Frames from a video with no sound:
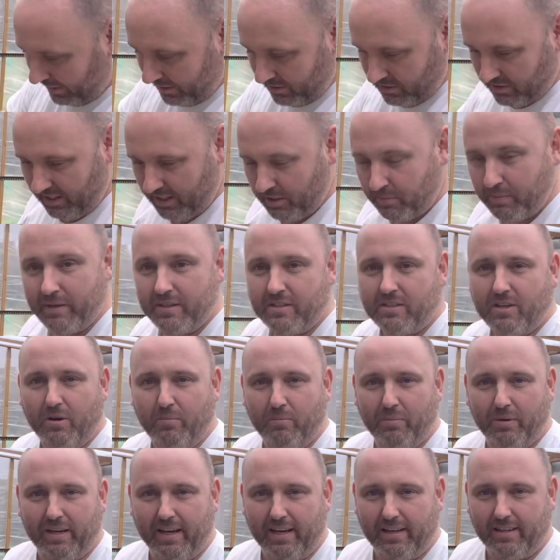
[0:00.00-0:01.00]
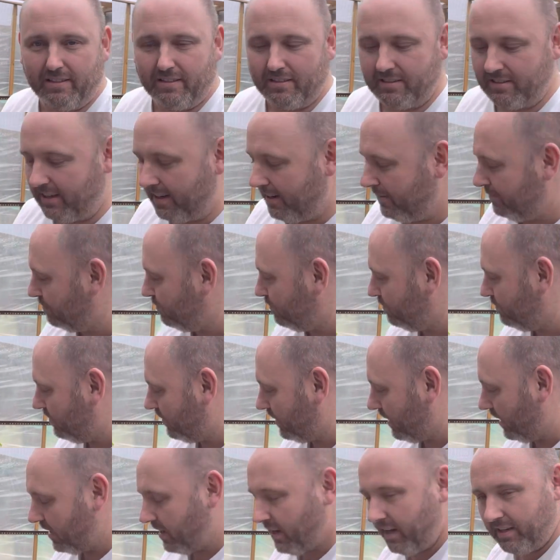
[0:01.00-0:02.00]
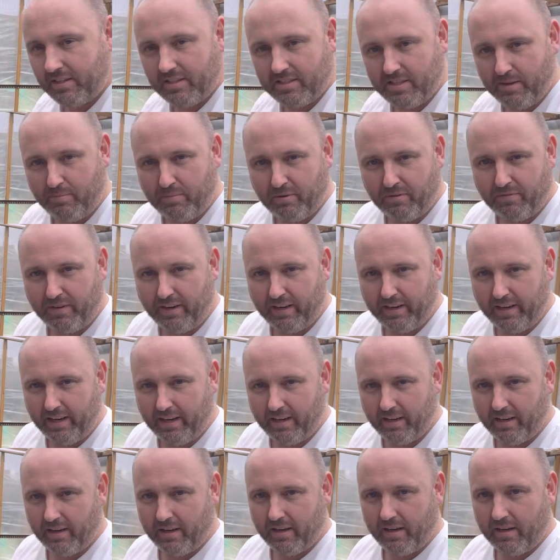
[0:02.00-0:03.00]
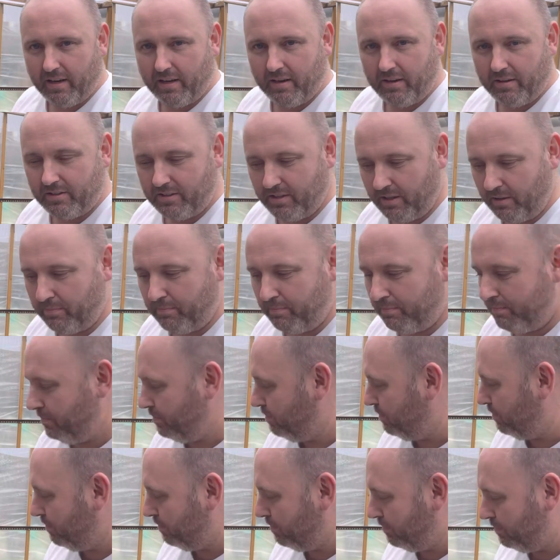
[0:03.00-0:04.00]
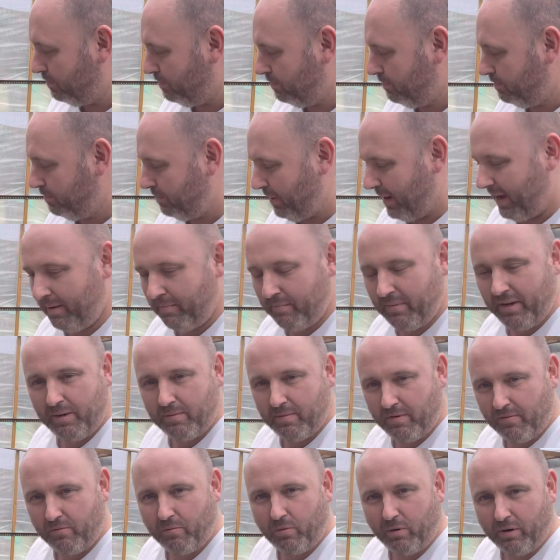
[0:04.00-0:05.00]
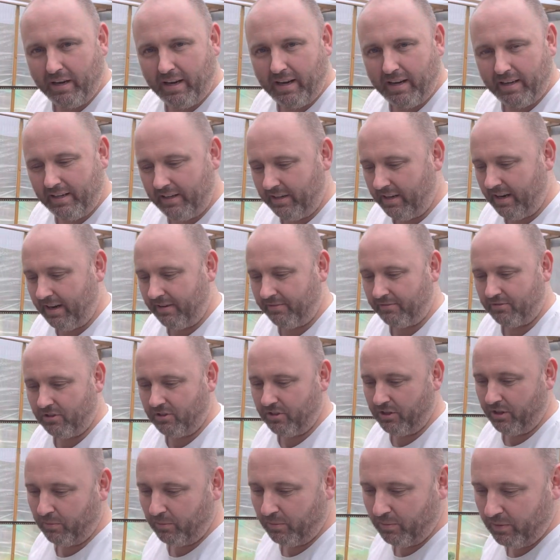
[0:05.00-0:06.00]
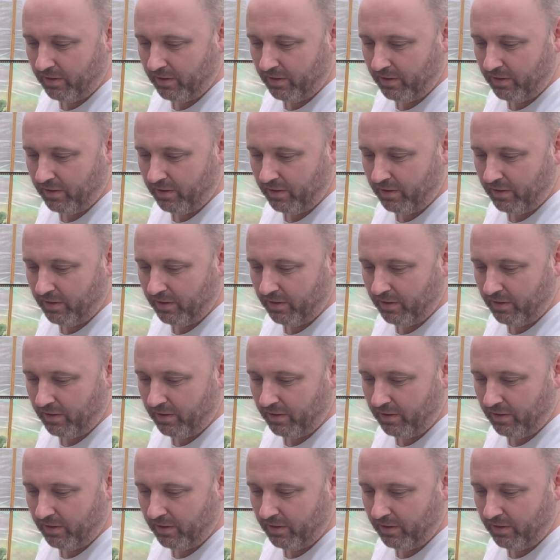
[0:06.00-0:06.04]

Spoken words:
It doesn't need to be as complicated as that. I'd like to simplify it to the bare minimum of what you have to do.